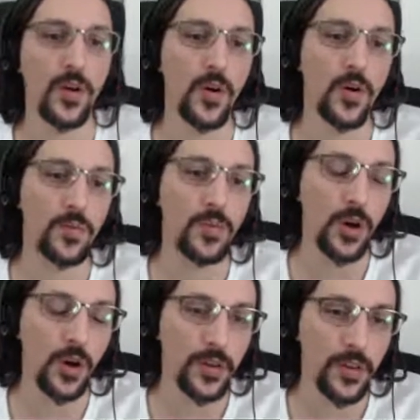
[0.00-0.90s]
on
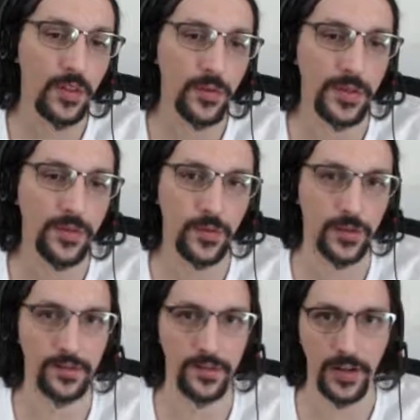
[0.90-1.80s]
block
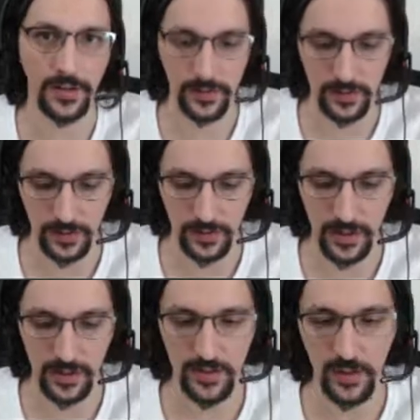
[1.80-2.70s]
345.
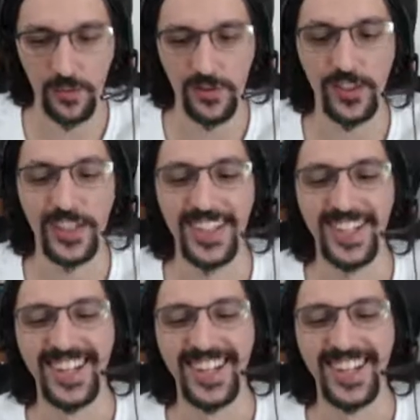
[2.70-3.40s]
Okay, hopefully